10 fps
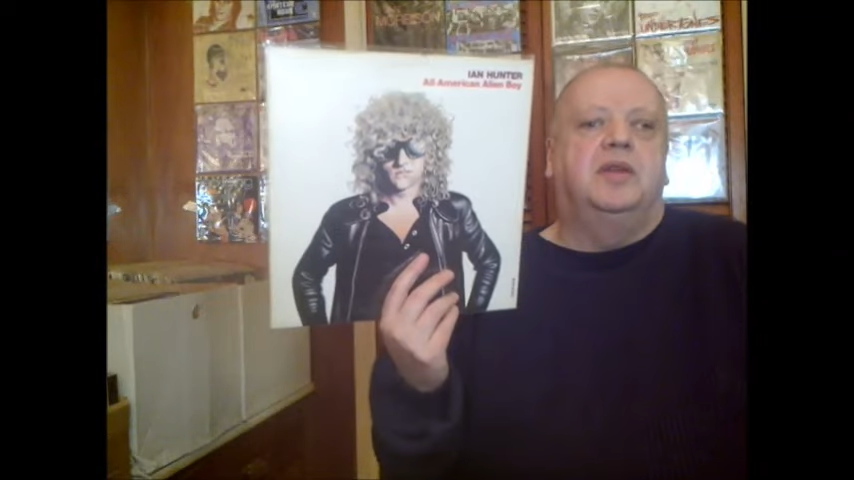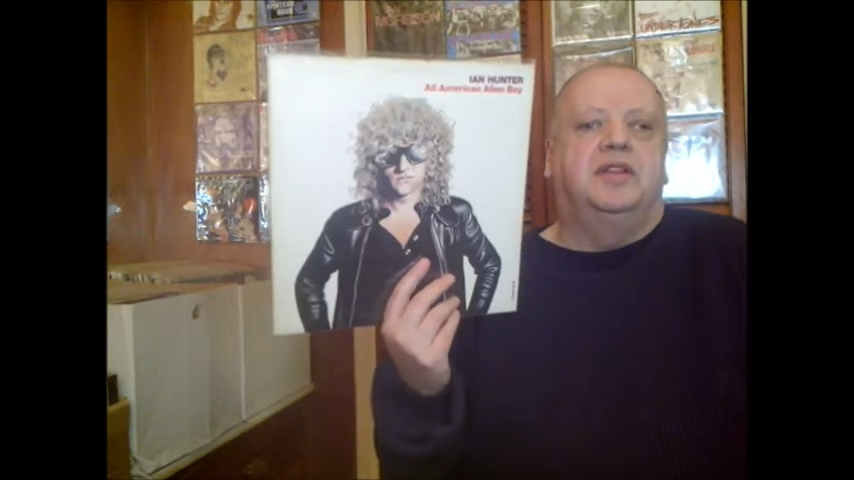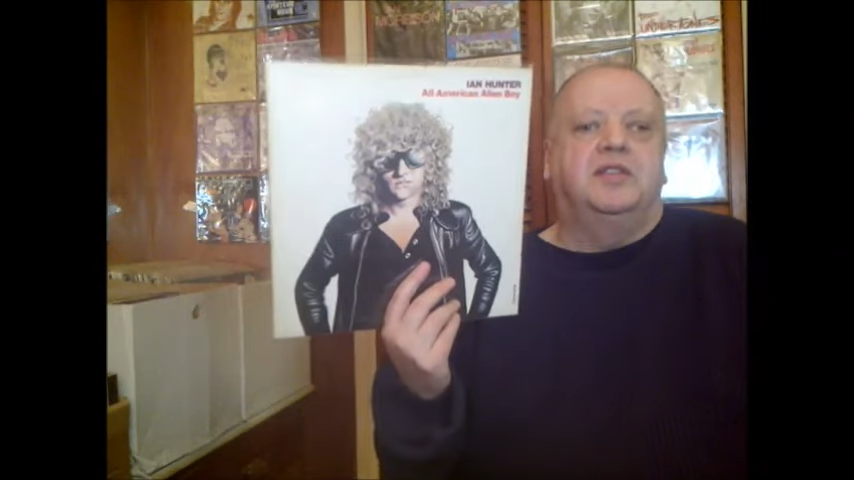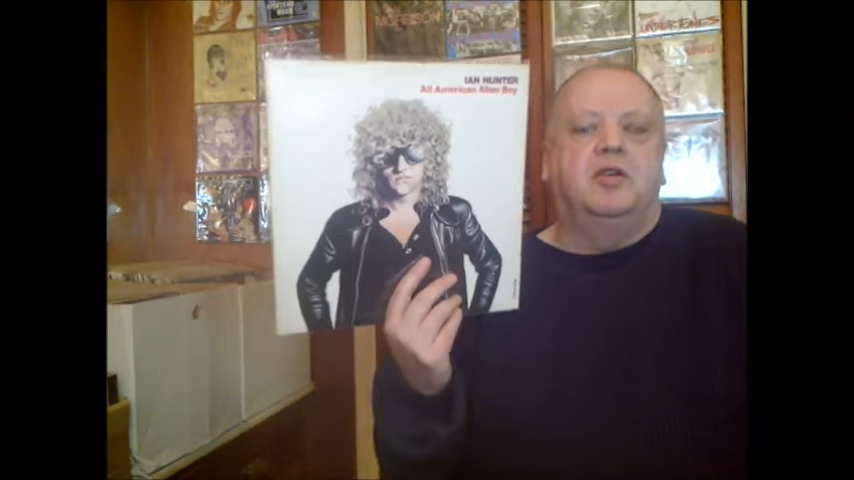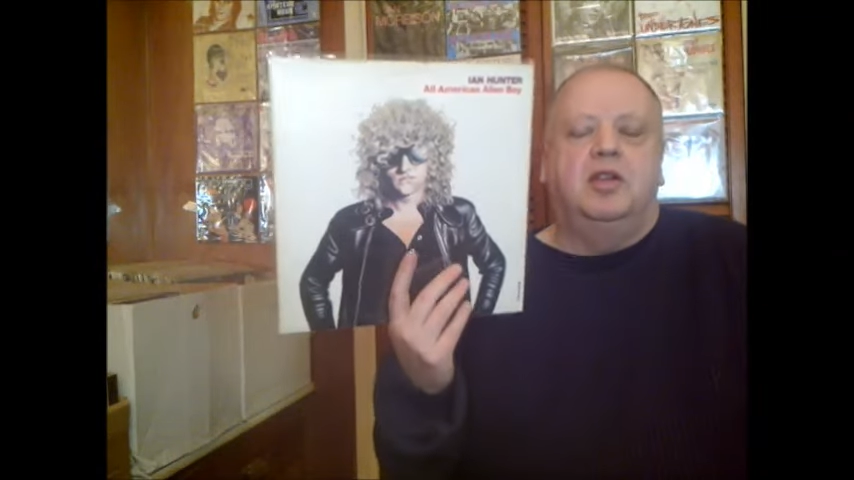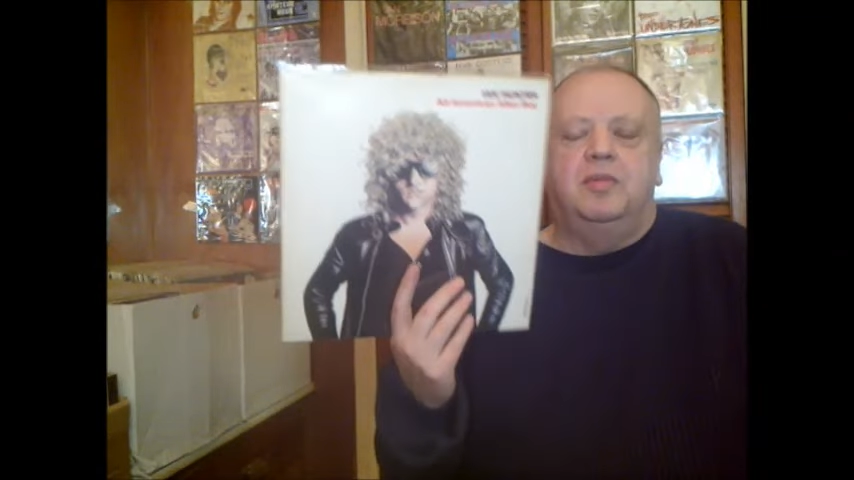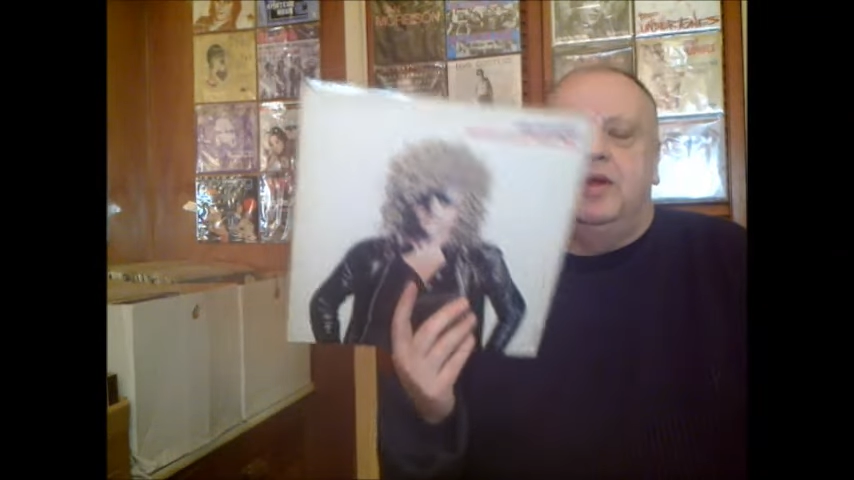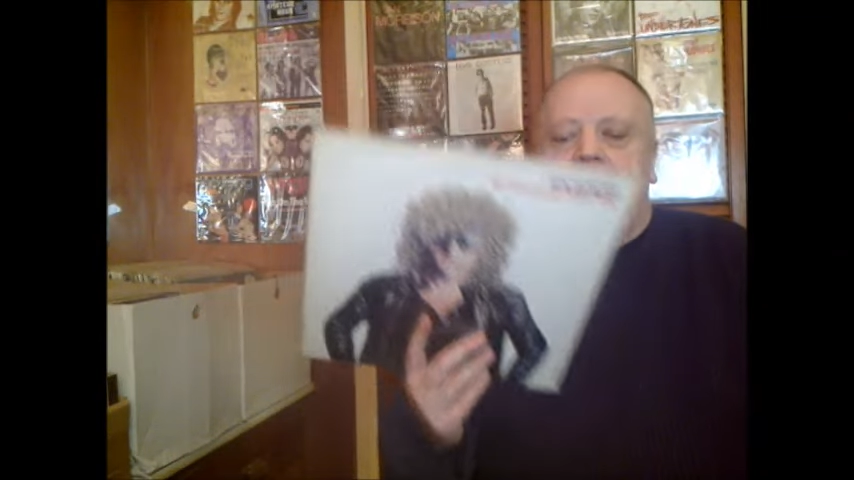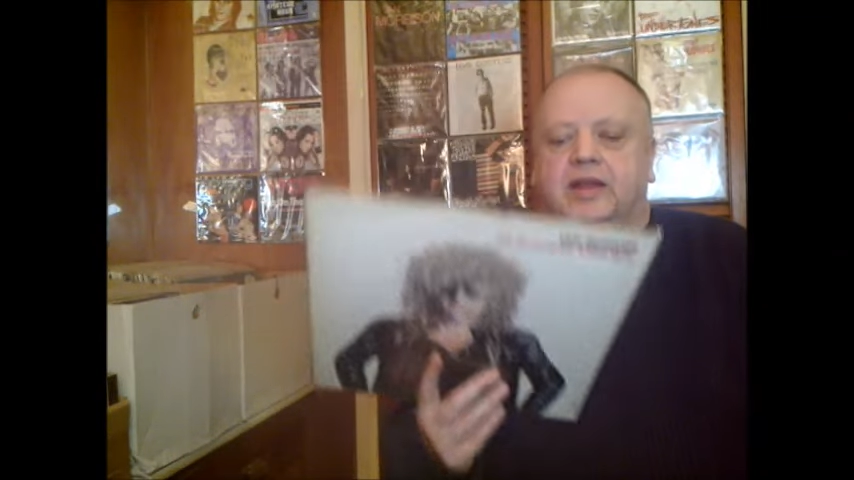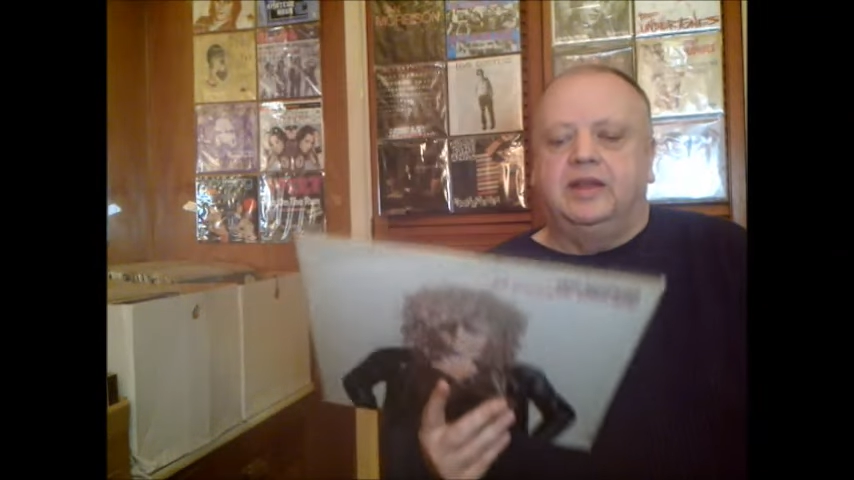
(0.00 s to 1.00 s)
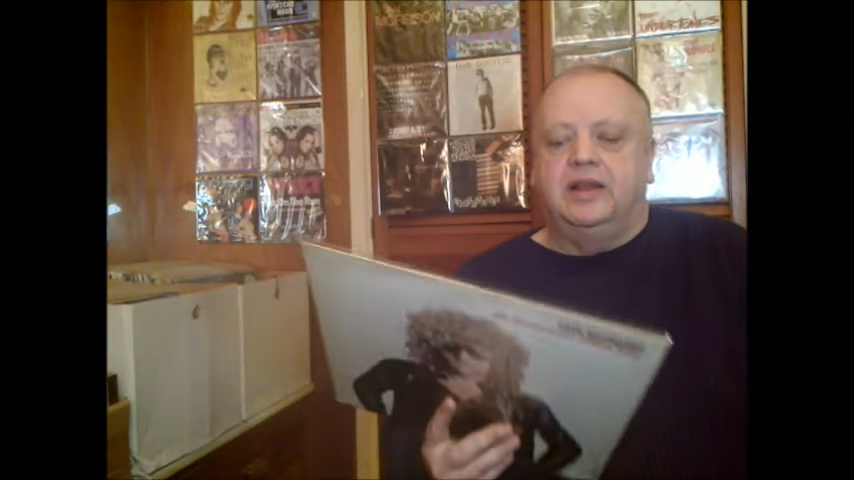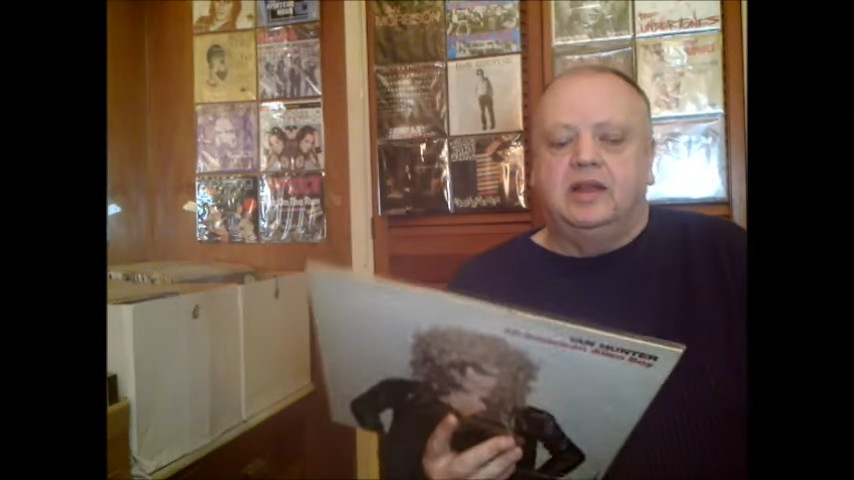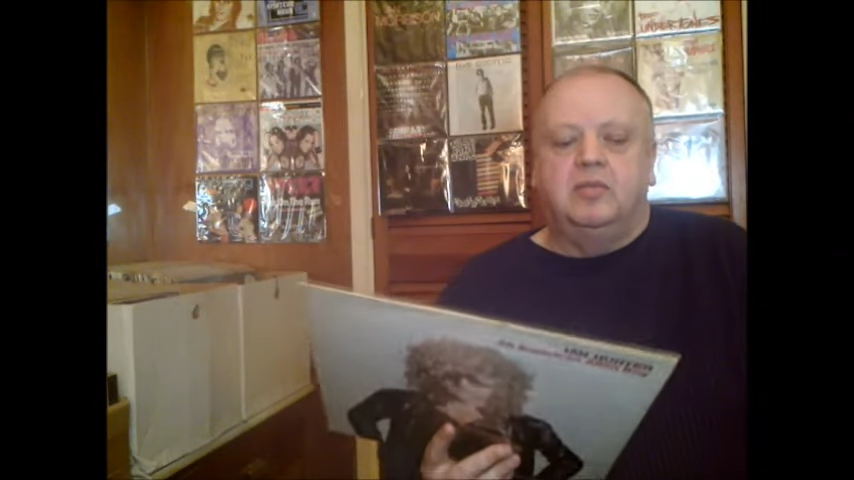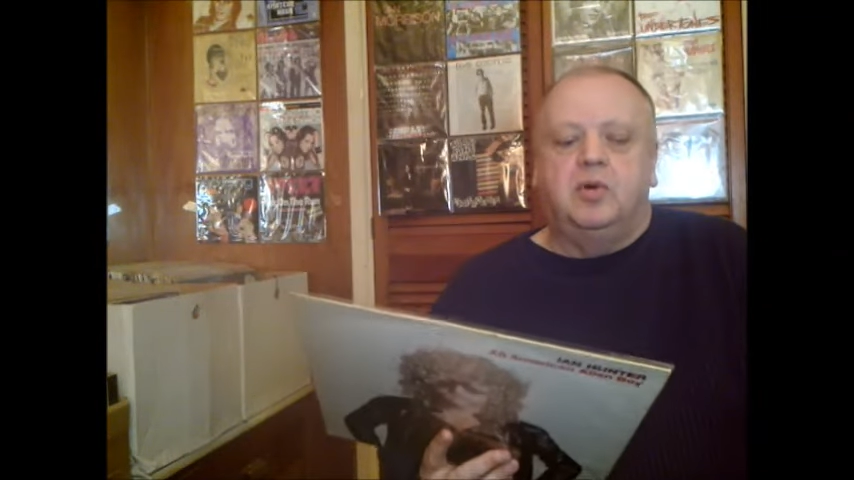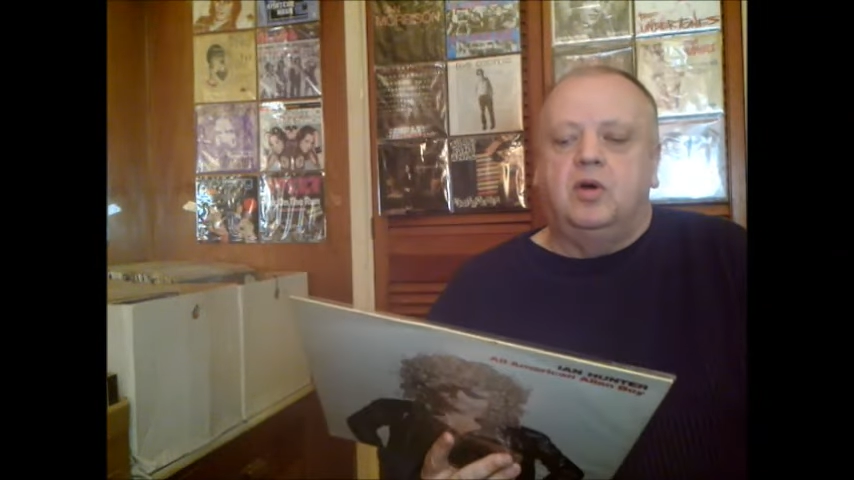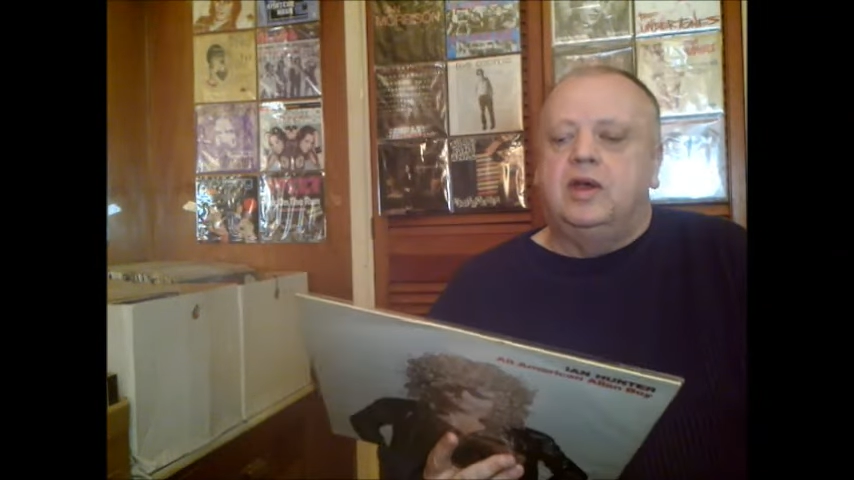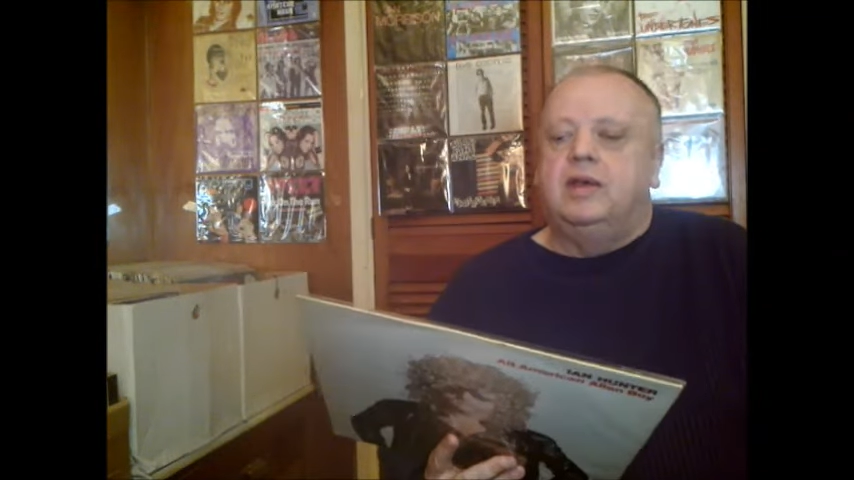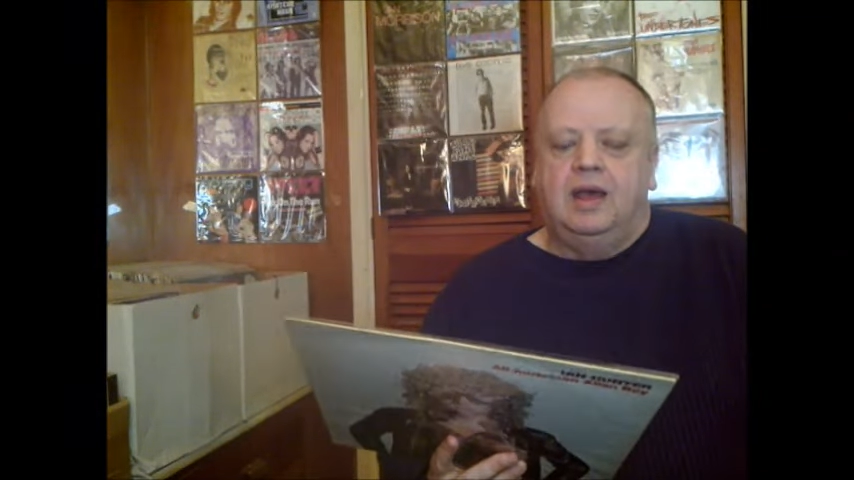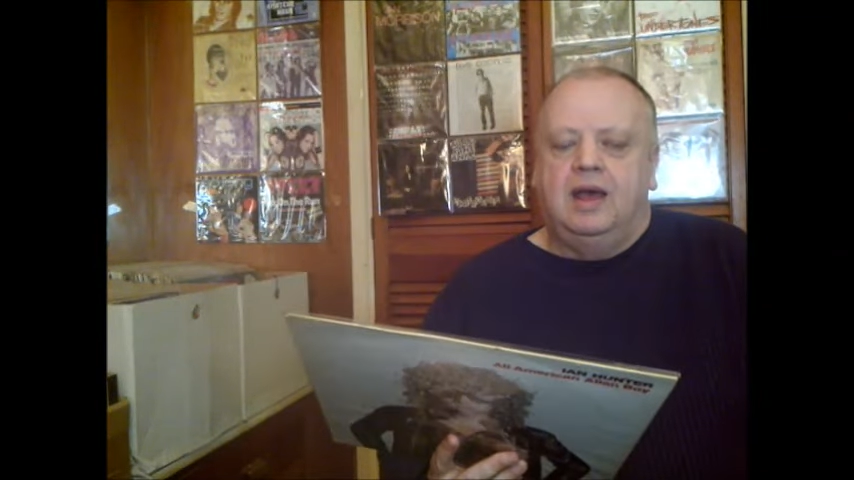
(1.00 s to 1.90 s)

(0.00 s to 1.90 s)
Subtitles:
and it's All American Alien Boy,